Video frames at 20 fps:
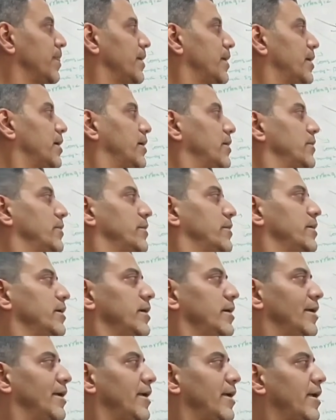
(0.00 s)
And
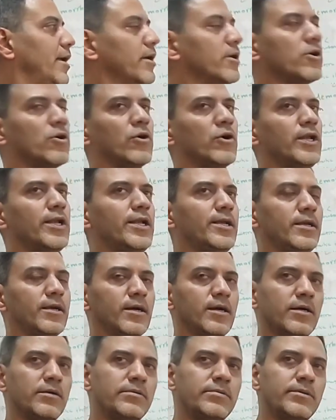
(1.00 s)
E.
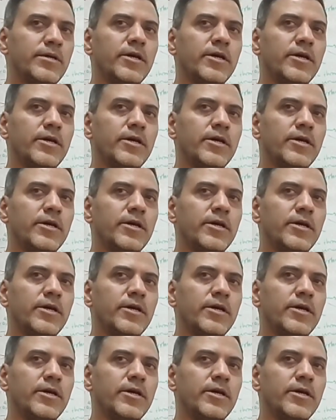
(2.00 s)
coli,